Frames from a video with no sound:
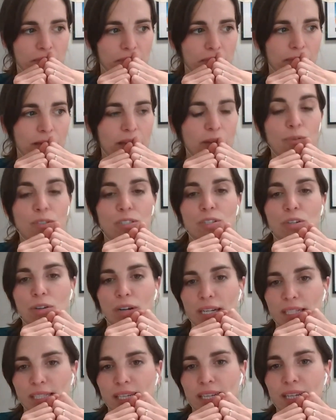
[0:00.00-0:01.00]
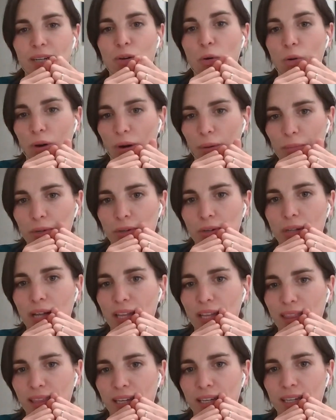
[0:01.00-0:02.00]
it was crazy and horrible. I
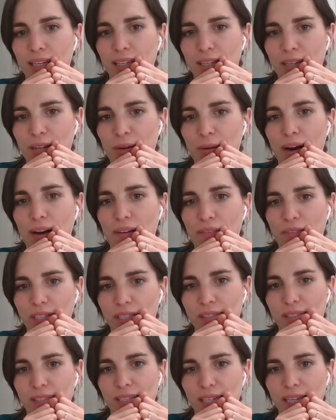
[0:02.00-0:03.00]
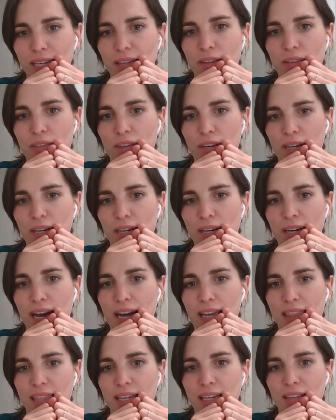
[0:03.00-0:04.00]
think, obviously
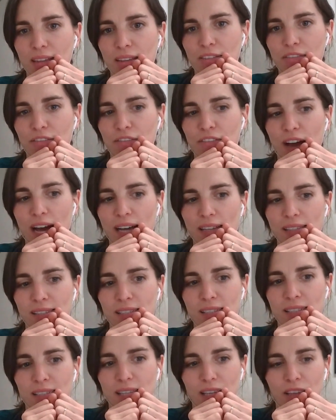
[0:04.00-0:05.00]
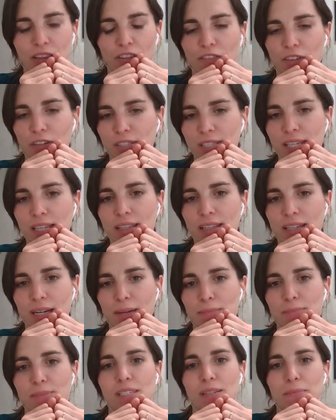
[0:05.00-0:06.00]
I think the fastest, like the first thing that
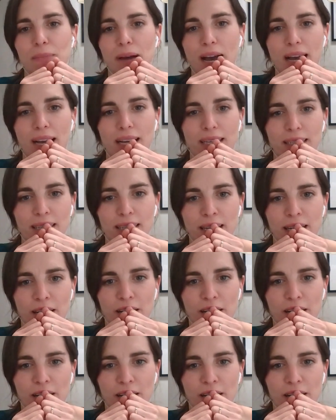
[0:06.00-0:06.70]
comes to mind